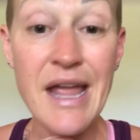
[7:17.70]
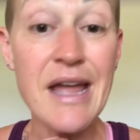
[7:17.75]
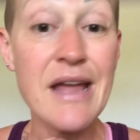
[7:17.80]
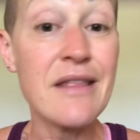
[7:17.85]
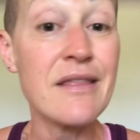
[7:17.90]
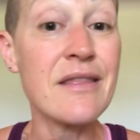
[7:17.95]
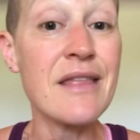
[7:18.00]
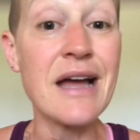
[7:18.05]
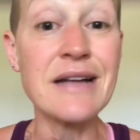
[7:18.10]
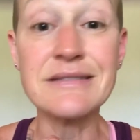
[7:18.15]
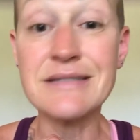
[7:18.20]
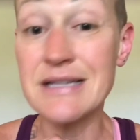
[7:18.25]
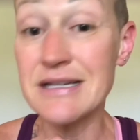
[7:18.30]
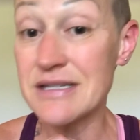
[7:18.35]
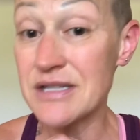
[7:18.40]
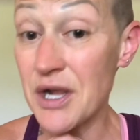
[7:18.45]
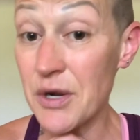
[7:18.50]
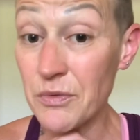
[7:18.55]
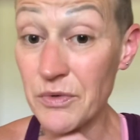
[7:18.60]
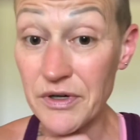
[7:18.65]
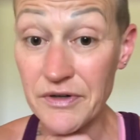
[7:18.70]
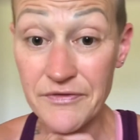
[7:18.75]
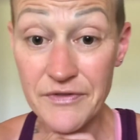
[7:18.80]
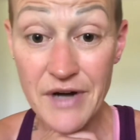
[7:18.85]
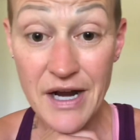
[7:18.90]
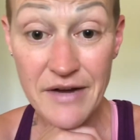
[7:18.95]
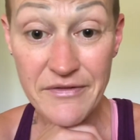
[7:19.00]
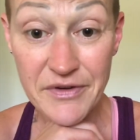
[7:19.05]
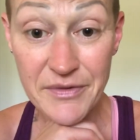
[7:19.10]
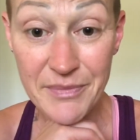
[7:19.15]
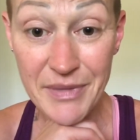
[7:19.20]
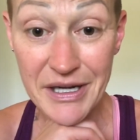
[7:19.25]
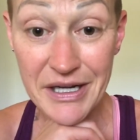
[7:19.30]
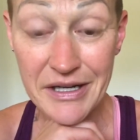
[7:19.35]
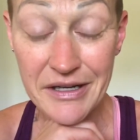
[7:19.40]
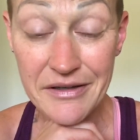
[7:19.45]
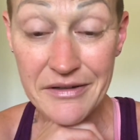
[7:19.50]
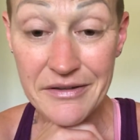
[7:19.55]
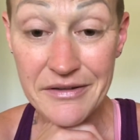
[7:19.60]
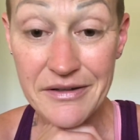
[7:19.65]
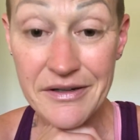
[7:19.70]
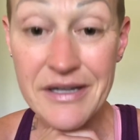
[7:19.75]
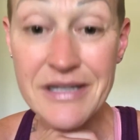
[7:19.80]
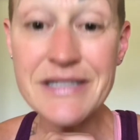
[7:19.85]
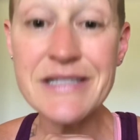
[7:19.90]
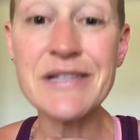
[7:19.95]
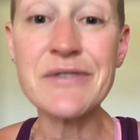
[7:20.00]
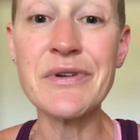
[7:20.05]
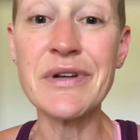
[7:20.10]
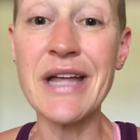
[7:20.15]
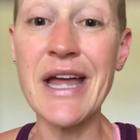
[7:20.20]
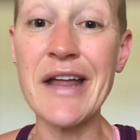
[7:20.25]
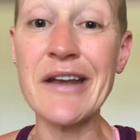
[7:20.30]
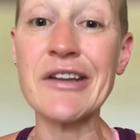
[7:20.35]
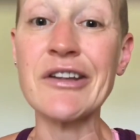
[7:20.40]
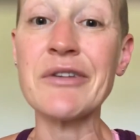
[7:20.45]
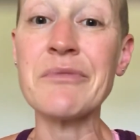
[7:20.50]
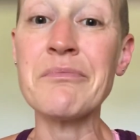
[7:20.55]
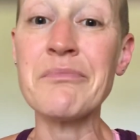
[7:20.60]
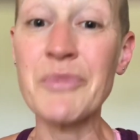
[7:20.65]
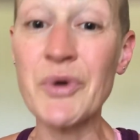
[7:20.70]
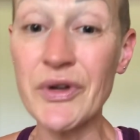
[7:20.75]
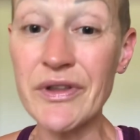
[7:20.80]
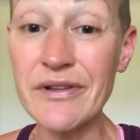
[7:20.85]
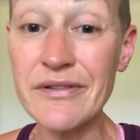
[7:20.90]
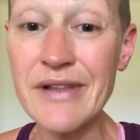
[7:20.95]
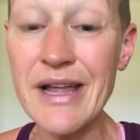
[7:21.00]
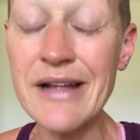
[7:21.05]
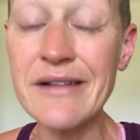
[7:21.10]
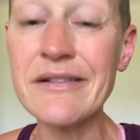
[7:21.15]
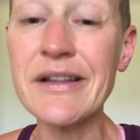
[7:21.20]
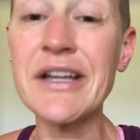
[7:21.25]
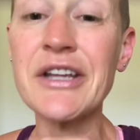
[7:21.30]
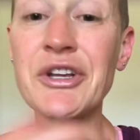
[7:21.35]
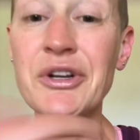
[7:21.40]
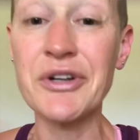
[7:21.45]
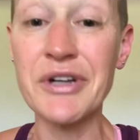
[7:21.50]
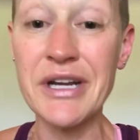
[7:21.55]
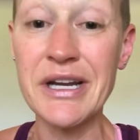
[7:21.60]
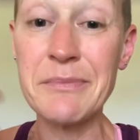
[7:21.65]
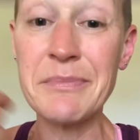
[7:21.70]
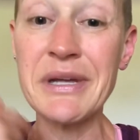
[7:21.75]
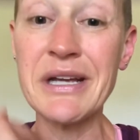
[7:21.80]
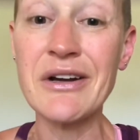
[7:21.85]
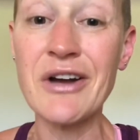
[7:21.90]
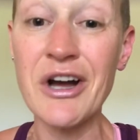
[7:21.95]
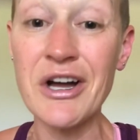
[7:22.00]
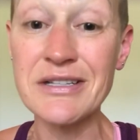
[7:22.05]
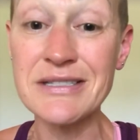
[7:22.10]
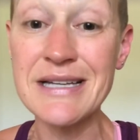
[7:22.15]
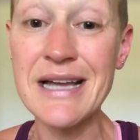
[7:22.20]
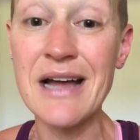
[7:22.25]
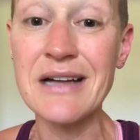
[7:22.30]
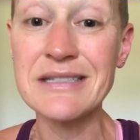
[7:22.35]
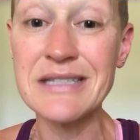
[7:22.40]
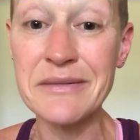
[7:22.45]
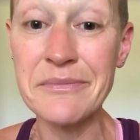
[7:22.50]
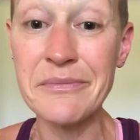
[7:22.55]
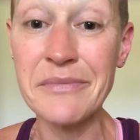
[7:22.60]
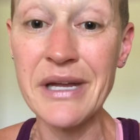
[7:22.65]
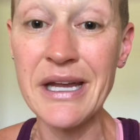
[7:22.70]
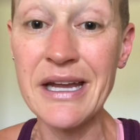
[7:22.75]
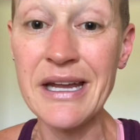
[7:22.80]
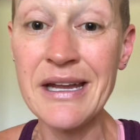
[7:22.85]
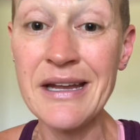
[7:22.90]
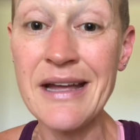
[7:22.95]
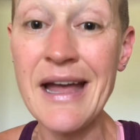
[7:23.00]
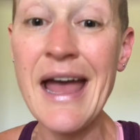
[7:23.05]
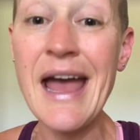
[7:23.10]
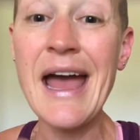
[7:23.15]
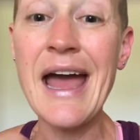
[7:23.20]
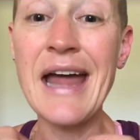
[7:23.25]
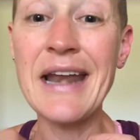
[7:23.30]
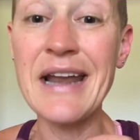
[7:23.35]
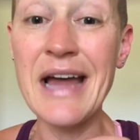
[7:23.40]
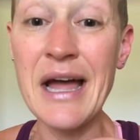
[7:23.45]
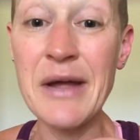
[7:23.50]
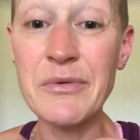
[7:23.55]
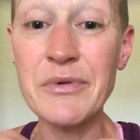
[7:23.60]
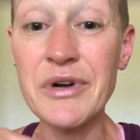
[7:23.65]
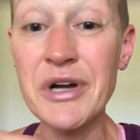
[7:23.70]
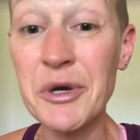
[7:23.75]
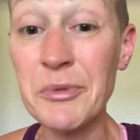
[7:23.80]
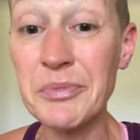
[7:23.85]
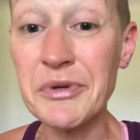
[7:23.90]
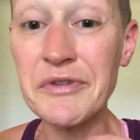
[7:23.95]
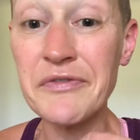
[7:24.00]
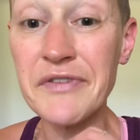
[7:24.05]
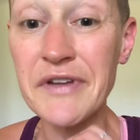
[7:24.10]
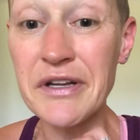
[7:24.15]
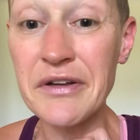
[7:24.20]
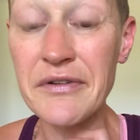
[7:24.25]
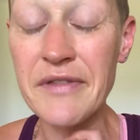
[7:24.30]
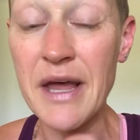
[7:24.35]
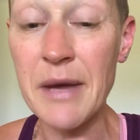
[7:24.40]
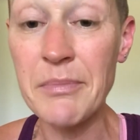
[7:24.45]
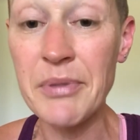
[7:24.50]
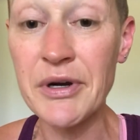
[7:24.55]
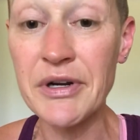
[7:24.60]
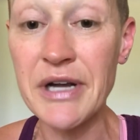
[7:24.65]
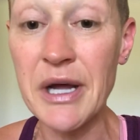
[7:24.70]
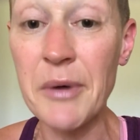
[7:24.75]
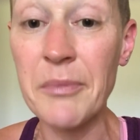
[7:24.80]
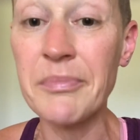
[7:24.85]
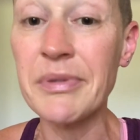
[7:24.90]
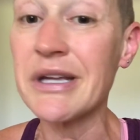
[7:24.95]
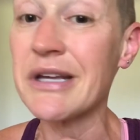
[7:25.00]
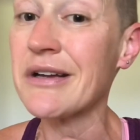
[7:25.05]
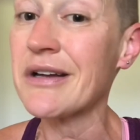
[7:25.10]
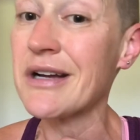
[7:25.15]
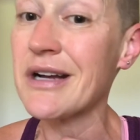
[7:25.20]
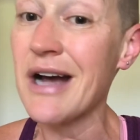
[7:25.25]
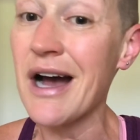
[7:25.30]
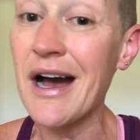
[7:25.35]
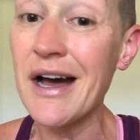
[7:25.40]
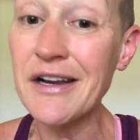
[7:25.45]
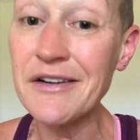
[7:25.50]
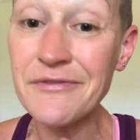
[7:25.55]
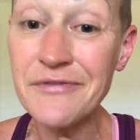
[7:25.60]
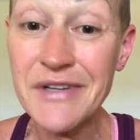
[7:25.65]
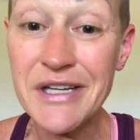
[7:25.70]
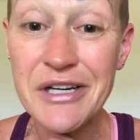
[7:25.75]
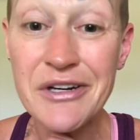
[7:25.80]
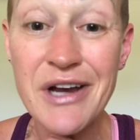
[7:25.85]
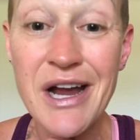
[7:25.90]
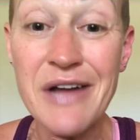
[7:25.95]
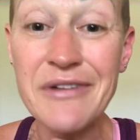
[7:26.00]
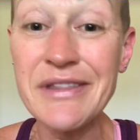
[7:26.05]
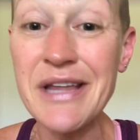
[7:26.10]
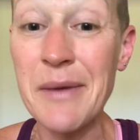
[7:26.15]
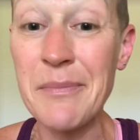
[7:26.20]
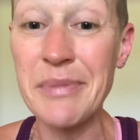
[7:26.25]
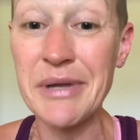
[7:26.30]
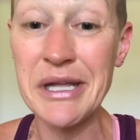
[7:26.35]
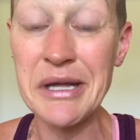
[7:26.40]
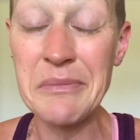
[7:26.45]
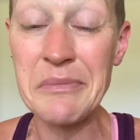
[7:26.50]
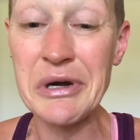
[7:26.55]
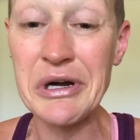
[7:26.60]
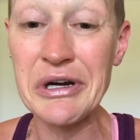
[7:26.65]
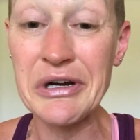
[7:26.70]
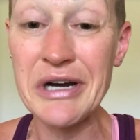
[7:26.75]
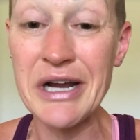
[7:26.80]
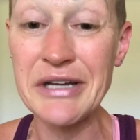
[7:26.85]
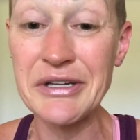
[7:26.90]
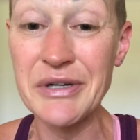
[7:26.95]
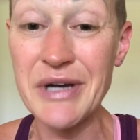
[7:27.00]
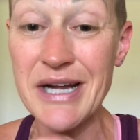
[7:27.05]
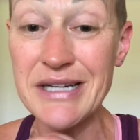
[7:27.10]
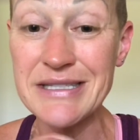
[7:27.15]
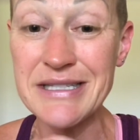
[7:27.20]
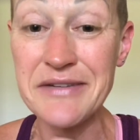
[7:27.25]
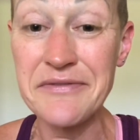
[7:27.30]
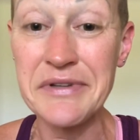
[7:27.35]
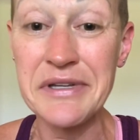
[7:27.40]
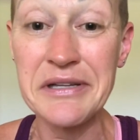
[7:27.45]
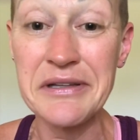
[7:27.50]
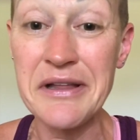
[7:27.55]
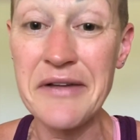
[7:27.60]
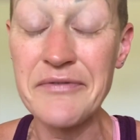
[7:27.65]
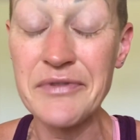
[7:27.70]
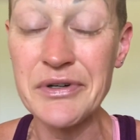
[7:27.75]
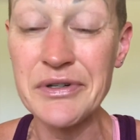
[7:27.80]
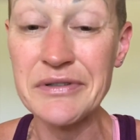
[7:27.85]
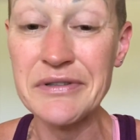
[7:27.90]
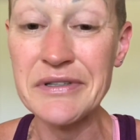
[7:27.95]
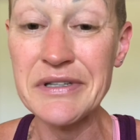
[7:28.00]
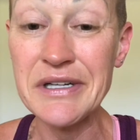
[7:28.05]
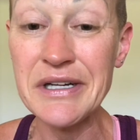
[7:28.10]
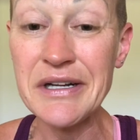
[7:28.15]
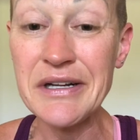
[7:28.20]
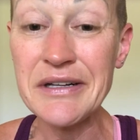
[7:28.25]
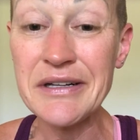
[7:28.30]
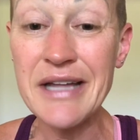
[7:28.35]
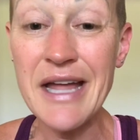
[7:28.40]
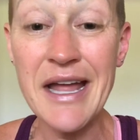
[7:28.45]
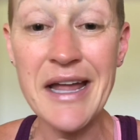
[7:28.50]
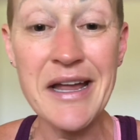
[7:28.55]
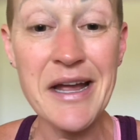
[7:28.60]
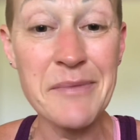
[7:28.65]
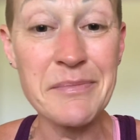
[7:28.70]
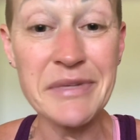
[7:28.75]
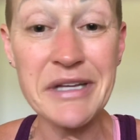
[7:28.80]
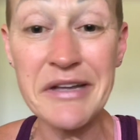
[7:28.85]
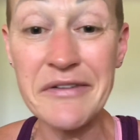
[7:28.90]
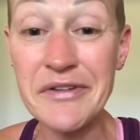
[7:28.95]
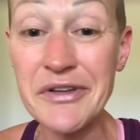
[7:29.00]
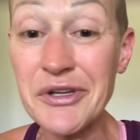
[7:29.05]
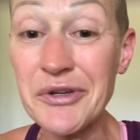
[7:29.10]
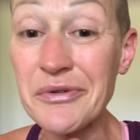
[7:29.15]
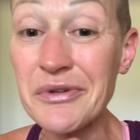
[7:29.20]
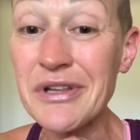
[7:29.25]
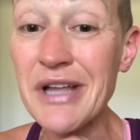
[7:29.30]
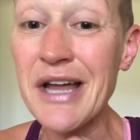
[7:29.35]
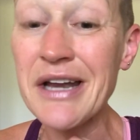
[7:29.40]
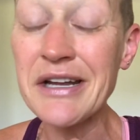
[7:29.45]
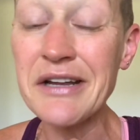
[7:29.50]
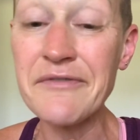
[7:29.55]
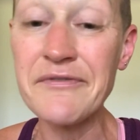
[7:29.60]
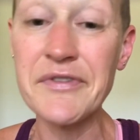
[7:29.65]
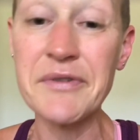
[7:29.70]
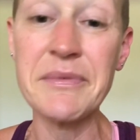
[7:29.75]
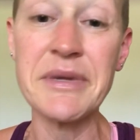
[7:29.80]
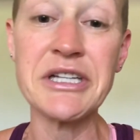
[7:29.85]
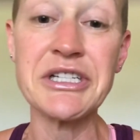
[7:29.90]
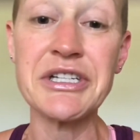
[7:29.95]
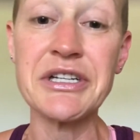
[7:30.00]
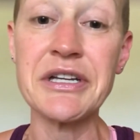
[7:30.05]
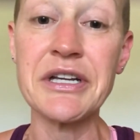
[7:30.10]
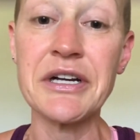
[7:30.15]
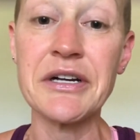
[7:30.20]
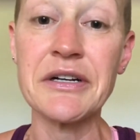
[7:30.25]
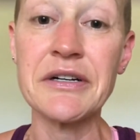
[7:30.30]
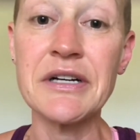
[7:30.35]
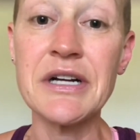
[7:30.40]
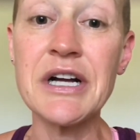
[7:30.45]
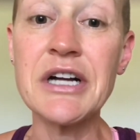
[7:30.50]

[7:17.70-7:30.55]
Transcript: That does not work for everybody. So again, more than likely, you're going to be contacting me and I will help you figure that part out. But you got to figure out that BMR and your activity level. Okay, I'm giving you a lot of information here.